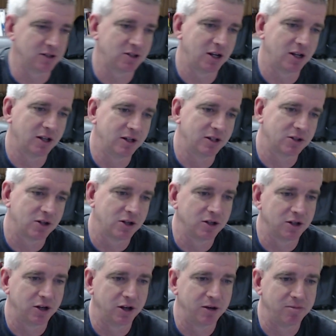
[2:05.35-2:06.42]
Dylan is a
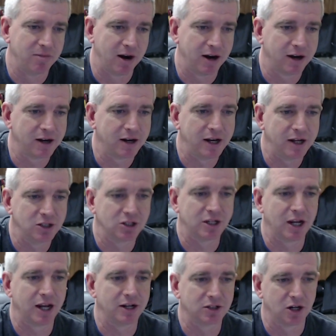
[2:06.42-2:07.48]
good American. He just
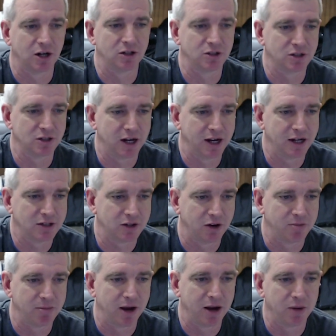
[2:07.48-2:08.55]
had a surgery day, so
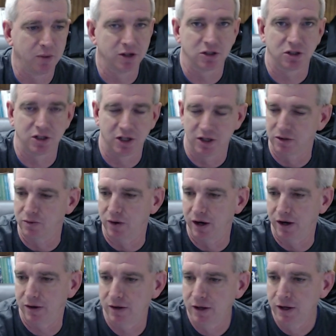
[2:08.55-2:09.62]
everybody wish Dylan
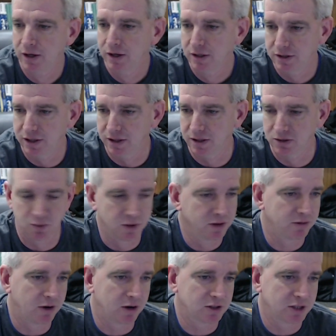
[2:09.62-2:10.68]
well. Dylan's one
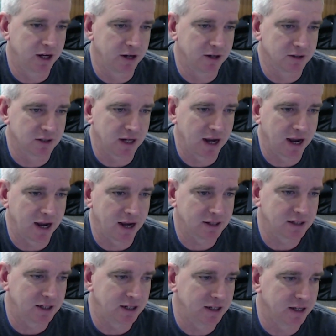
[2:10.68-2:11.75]
of our sales
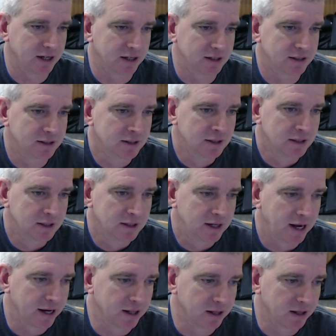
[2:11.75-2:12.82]
guys. He had
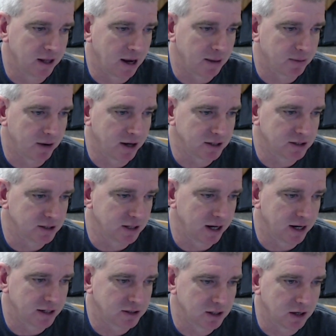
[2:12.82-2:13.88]
a little operation
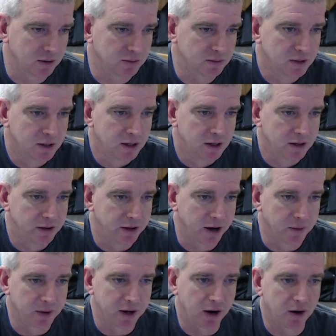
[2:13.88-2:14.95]
day, so
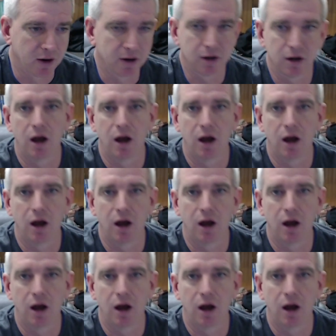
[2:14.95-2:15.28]
there we are.